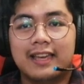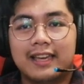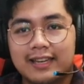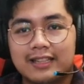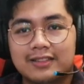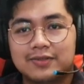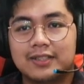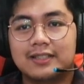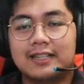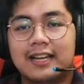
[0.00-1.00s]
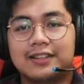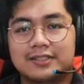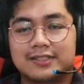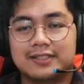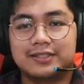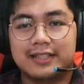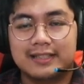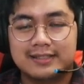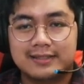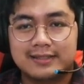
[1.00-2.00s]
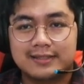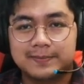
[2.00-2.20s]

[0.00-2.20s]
hate for that certain race.